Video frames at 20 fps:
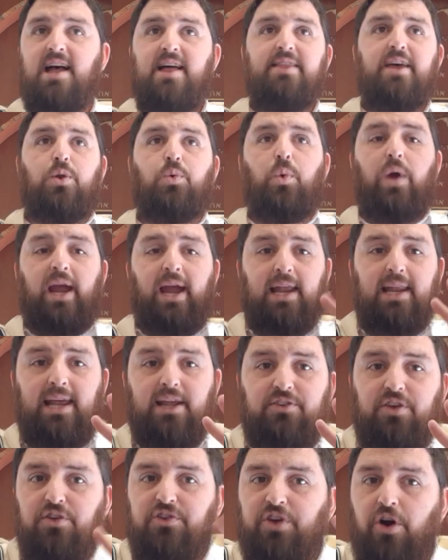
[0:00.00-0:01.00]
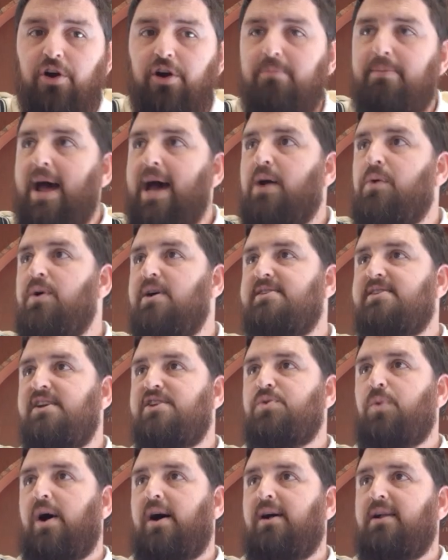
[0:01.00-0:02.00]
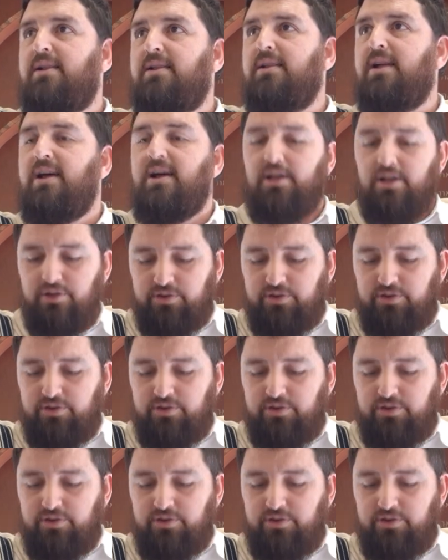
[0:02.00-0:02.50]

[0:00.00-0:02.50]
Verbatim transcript: that we need to turn backwards as well.